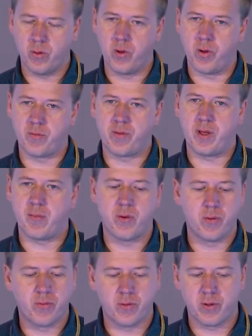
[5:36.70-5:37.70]
all of them.
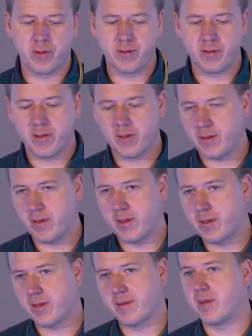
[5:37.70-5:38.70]
Of course,
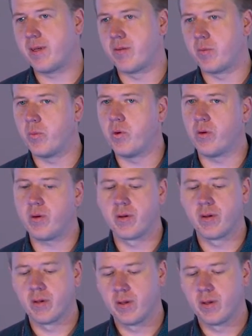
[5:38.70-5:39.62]
it has even more.